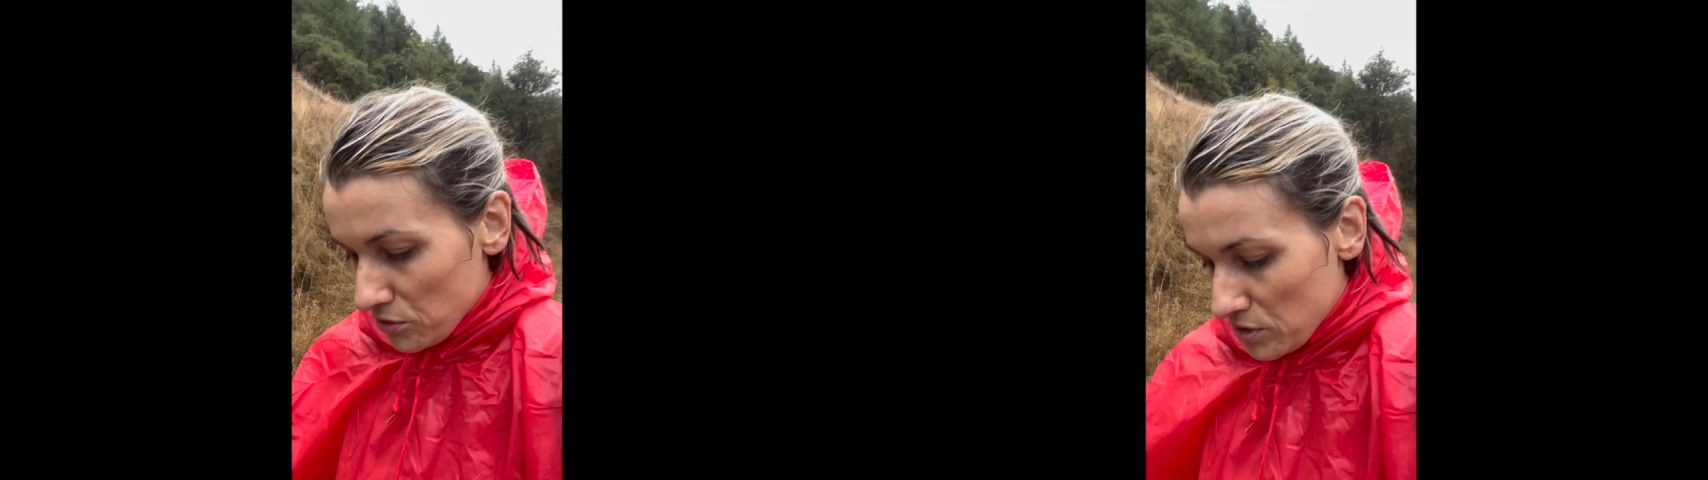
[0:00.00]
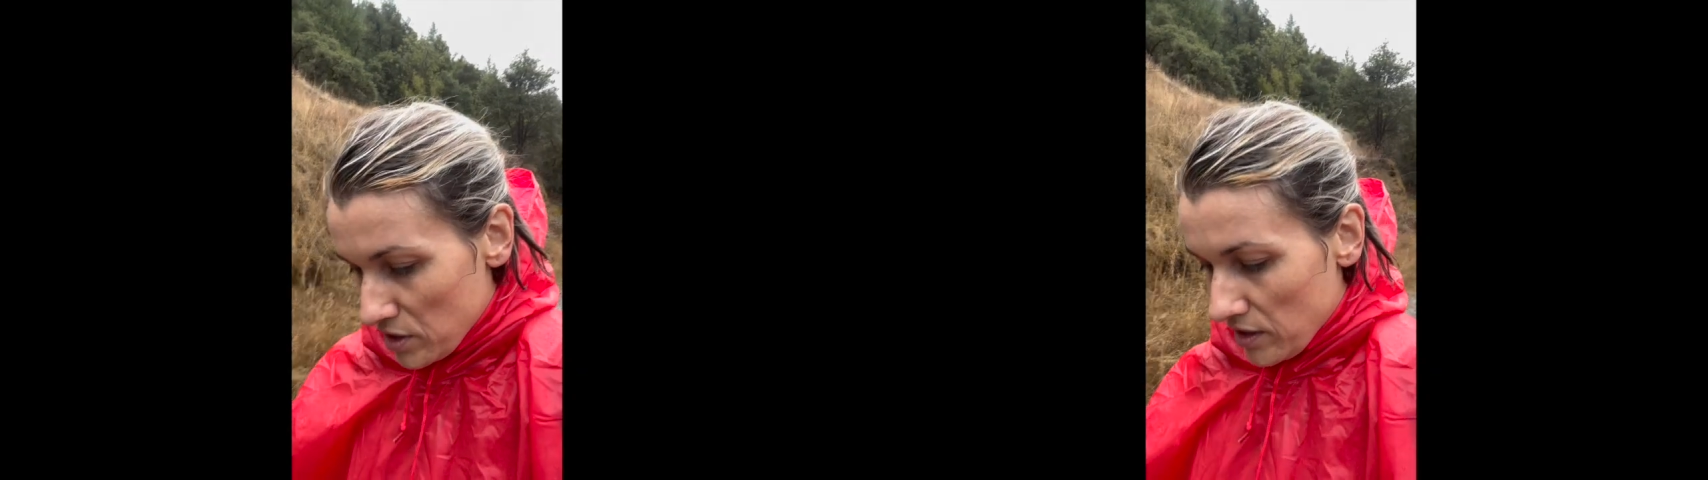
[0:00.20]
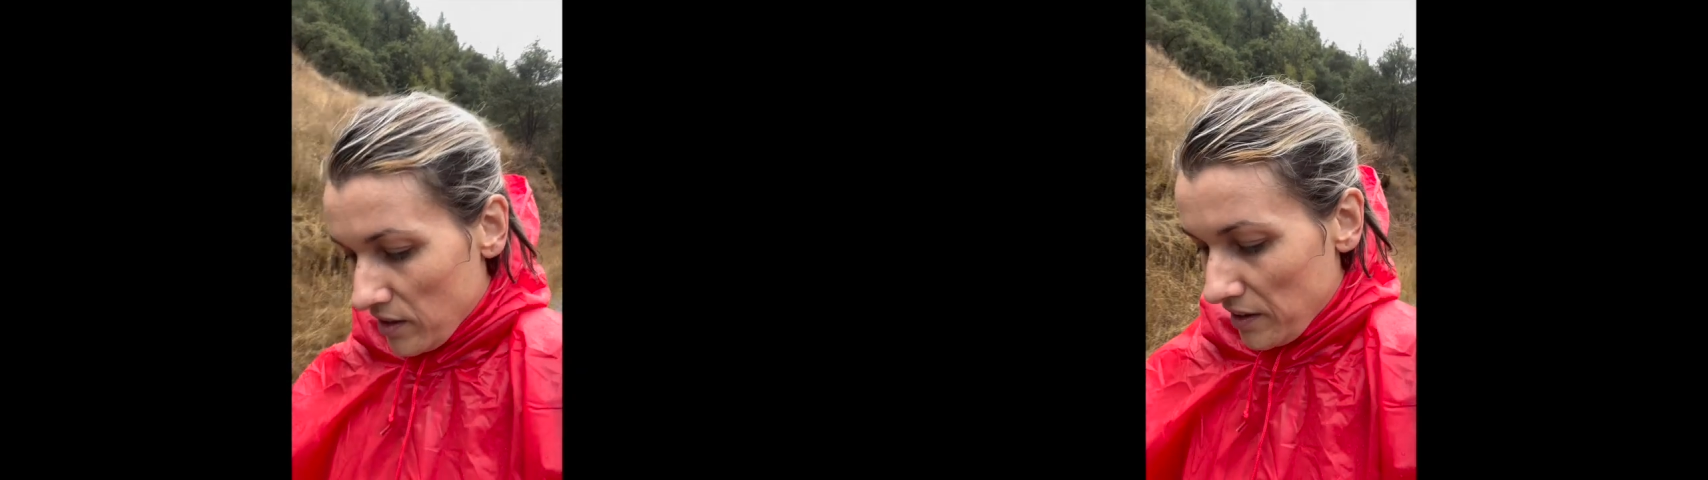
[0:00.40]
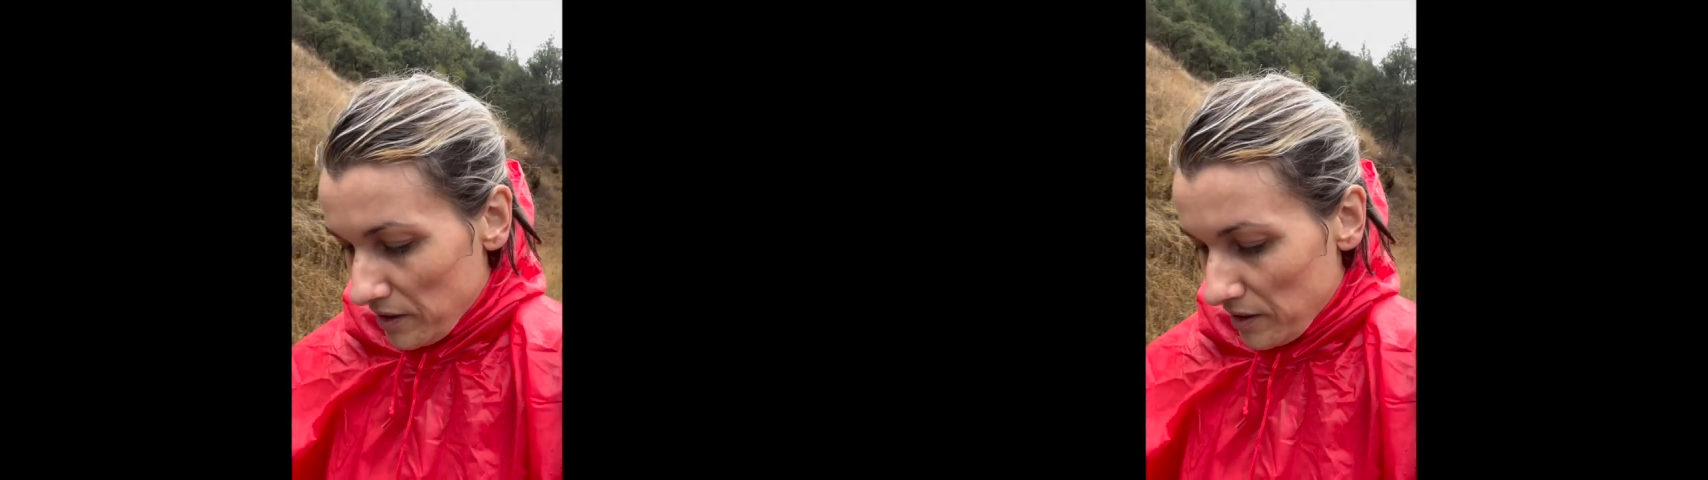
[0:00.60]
the